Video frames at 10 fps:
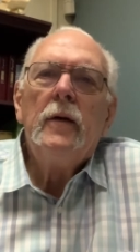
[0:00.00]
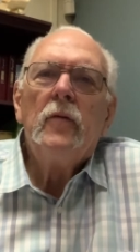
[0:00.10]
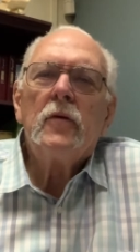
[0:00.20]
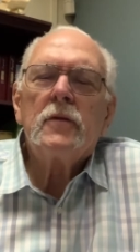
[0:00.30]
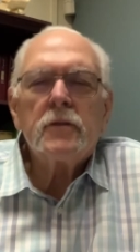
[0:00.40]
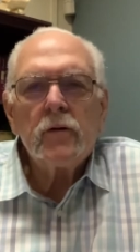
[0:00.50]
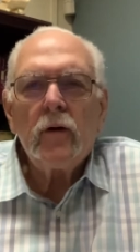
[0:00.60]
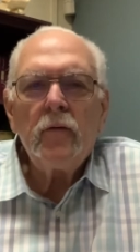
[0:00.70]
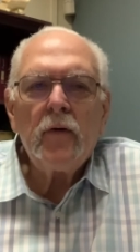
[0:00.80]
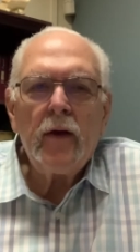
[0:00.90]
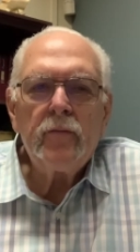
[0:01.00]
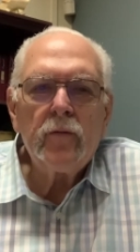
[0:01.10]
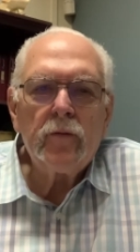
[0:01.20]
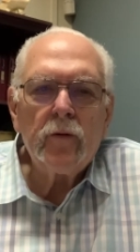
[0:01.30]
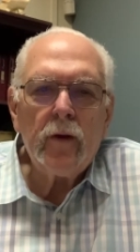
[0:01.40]
verses 35
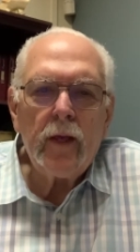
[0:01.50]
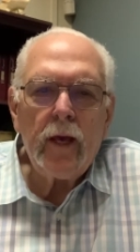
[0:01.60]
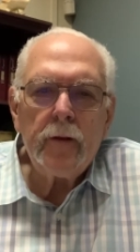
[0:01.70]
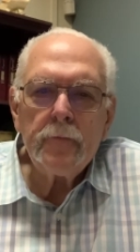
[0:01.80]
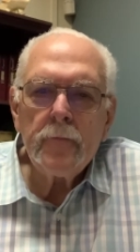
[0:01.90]
through 38.